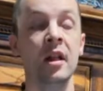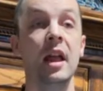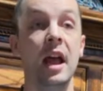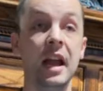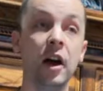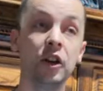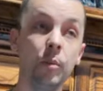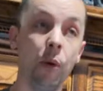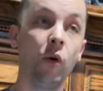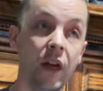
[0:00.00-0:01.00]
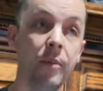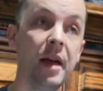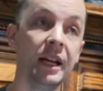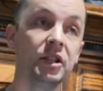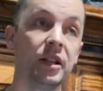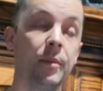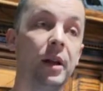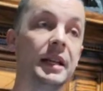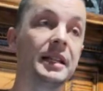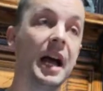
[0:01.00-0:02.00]
and how do you pull them into the
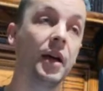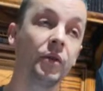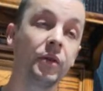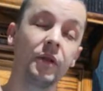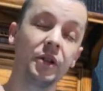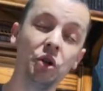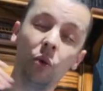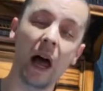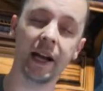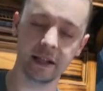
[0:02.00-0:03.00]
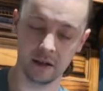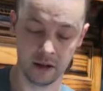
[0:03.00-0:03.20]
play styles you like.